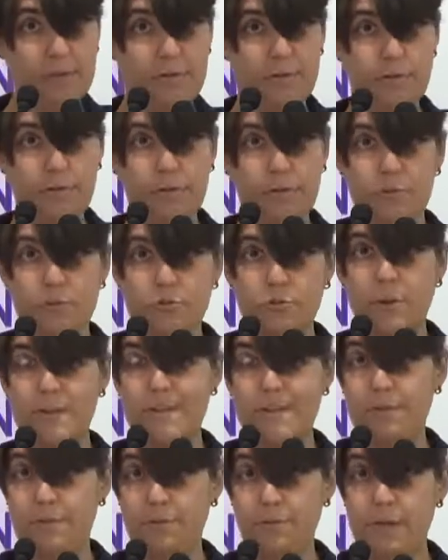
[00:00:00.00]
for
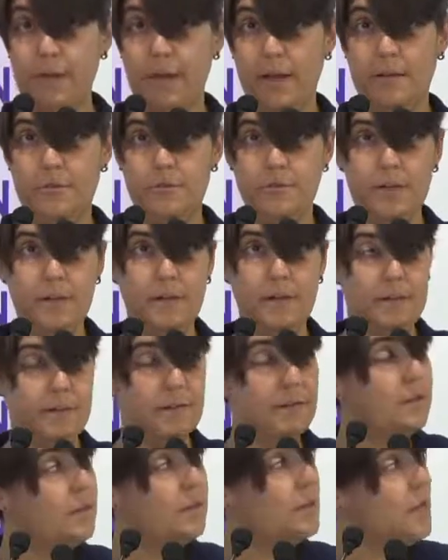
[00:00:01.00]
2300,
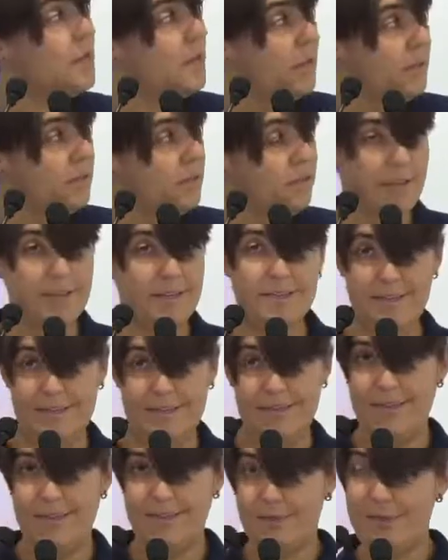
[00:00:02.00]
you can see
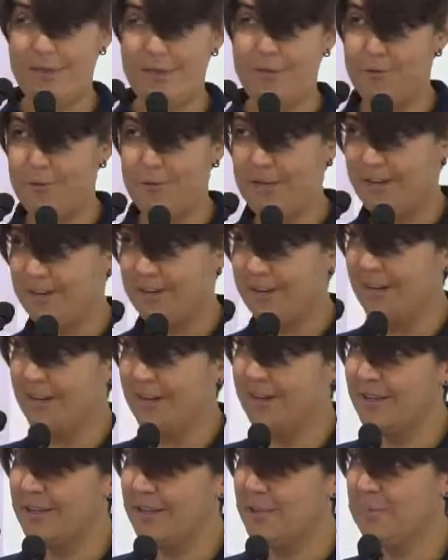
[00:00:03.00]
that we are
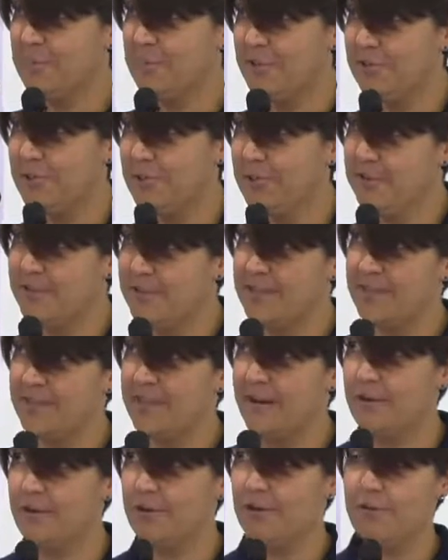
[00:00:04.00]
in between the
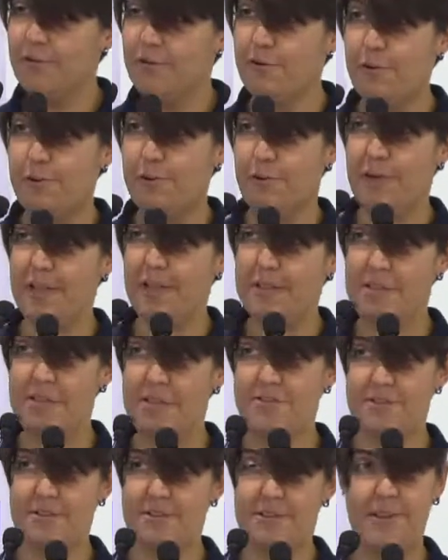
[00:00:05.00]
scenario of low
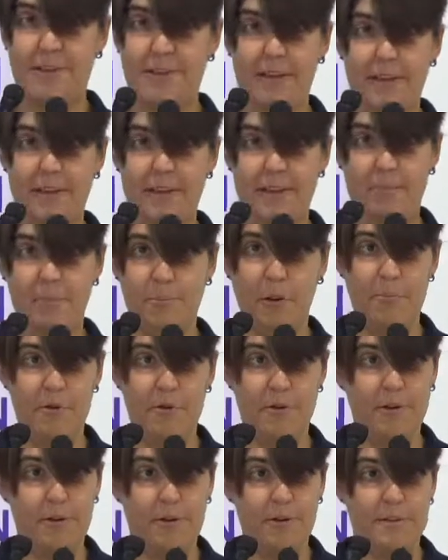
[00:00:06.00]
emission and high-end
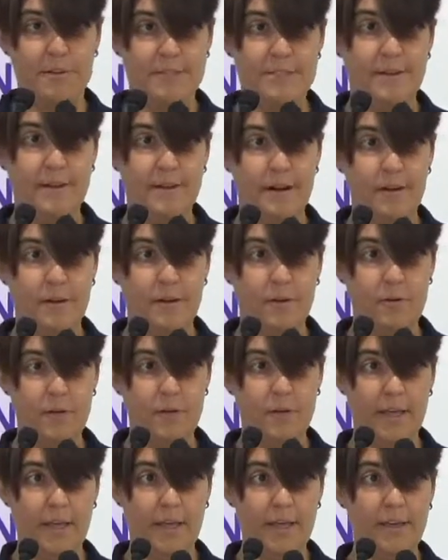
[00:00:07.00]
member scenario,
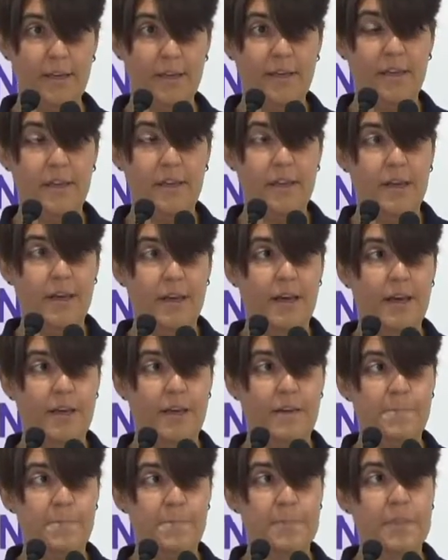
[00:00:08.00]
okay?
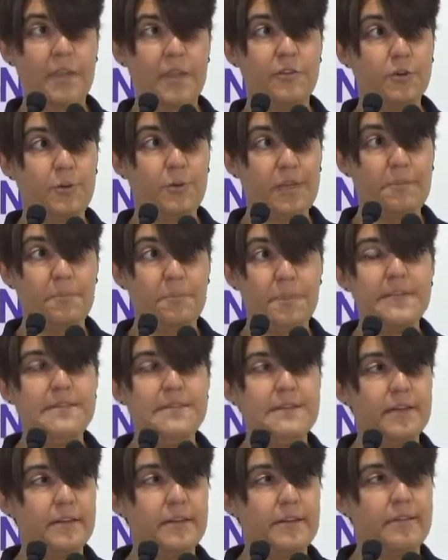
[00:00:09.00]
So it means
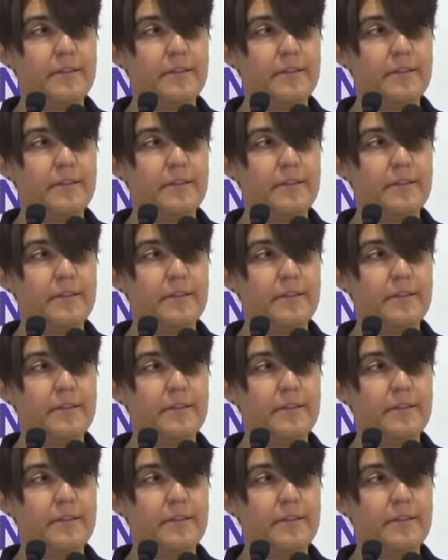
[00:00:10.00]
that